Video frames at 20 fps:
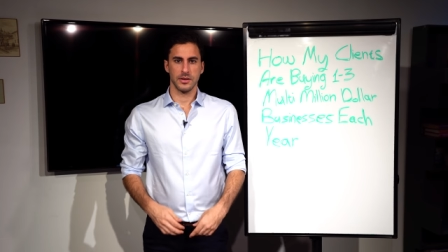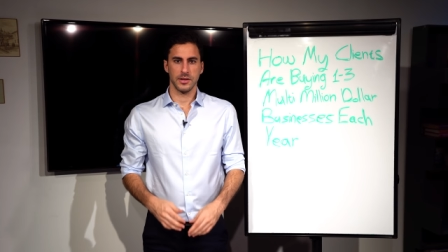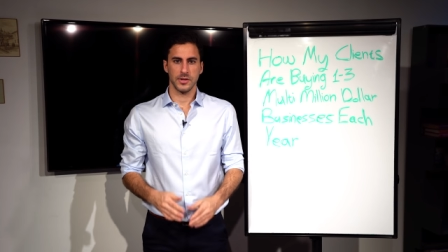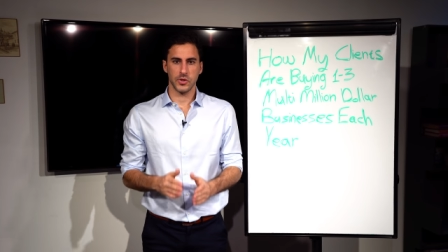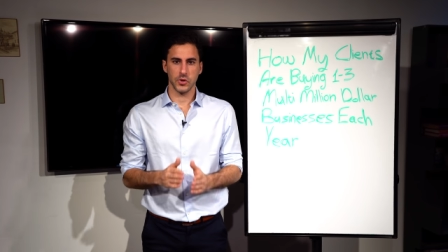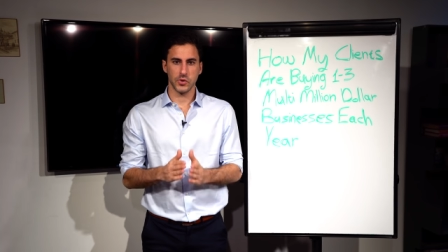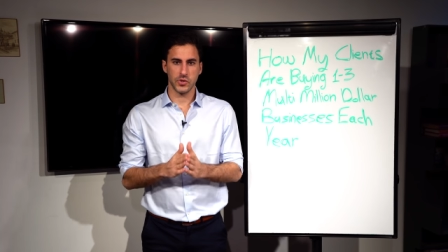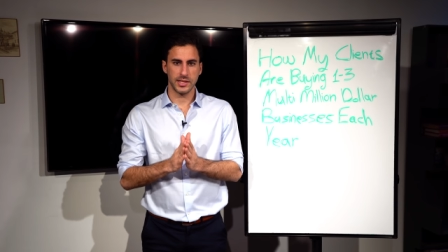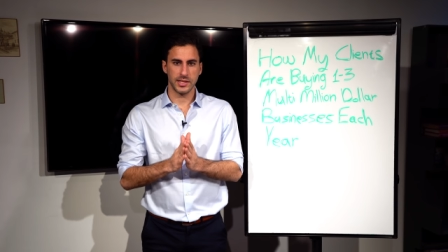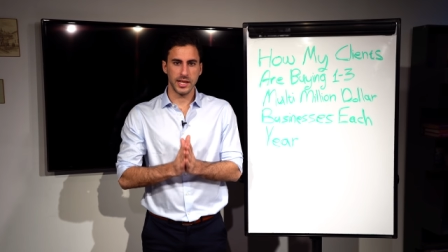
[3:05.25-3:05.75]

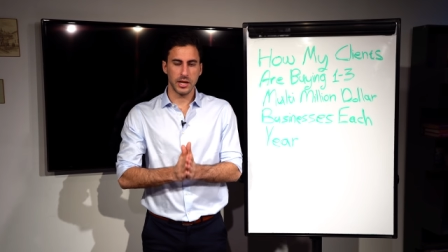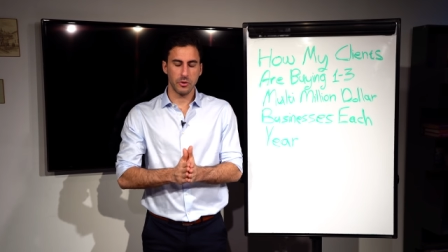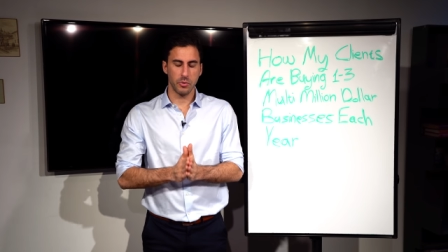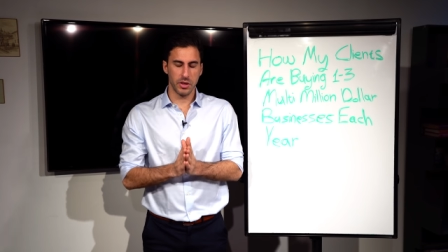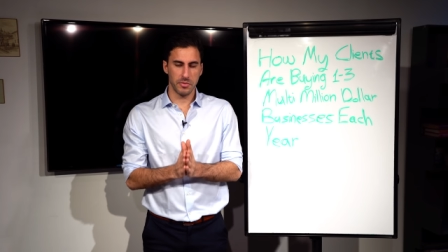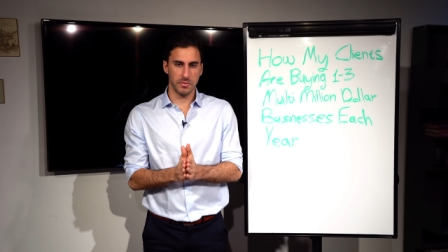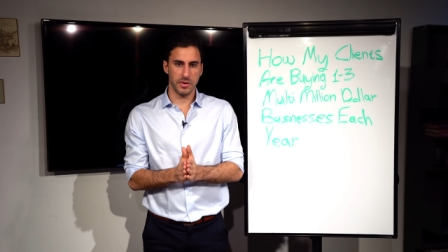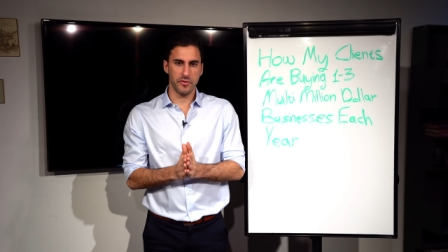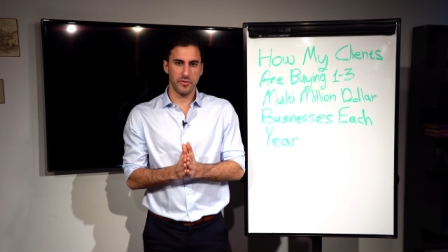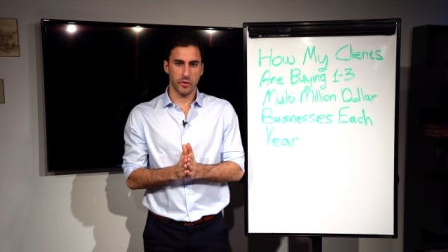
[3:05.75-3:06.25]
So stick
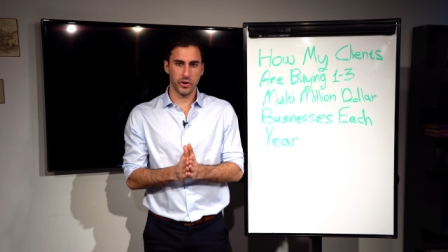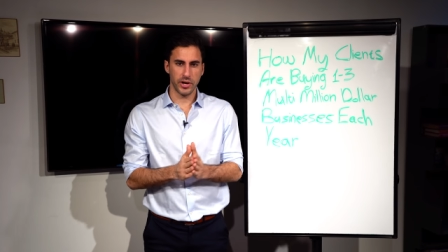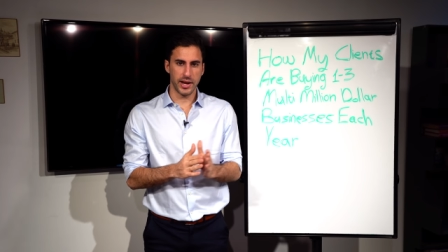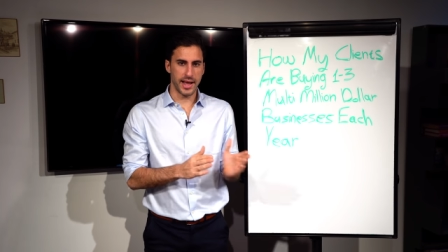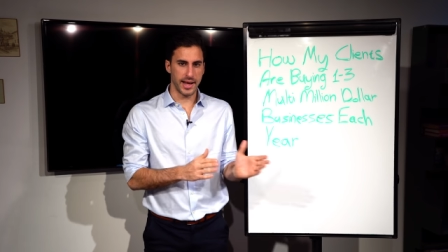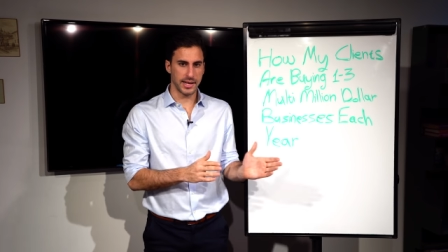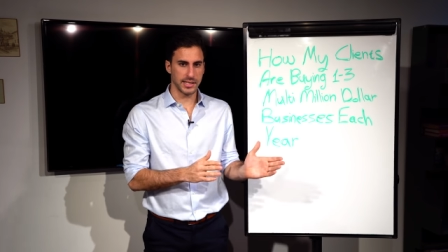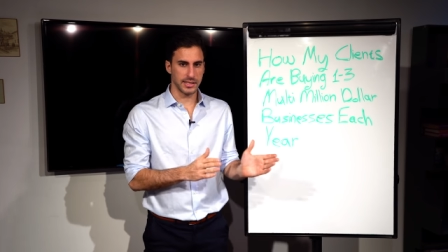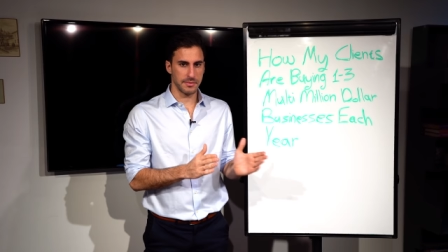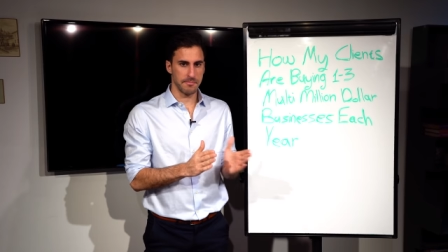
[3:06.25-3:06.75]
with me for the
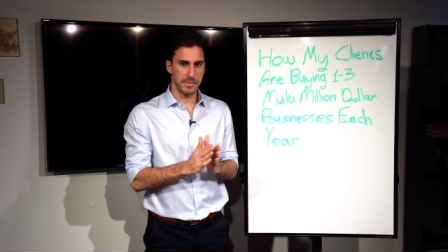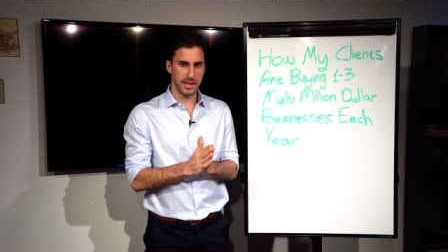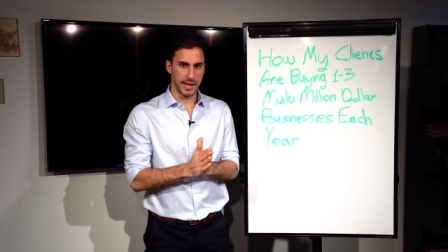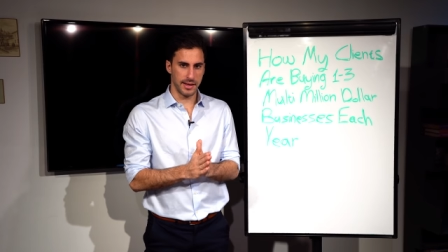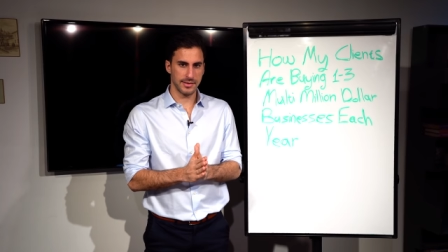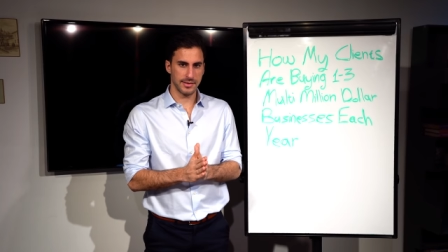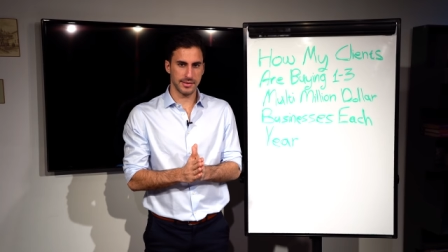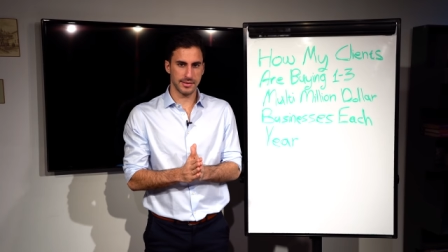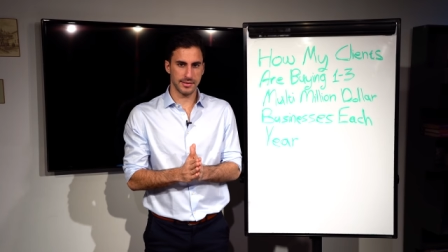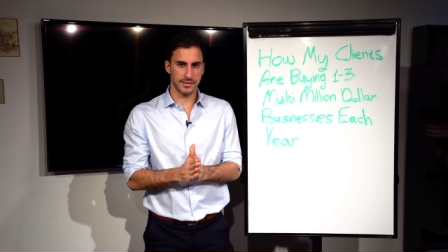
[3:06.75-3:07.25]
next
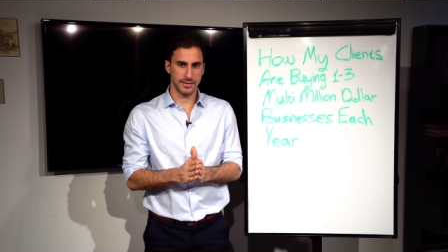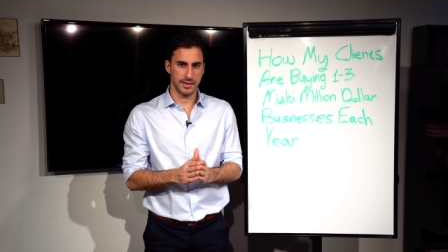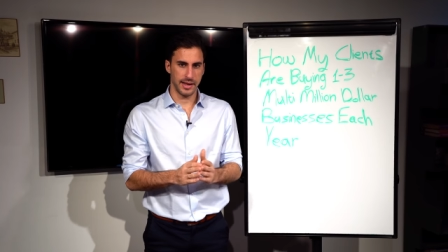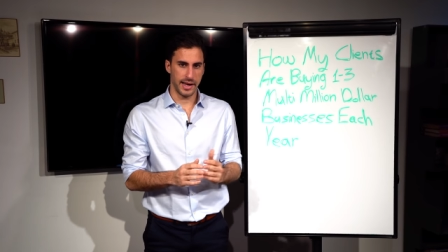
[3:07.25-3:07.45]
minutes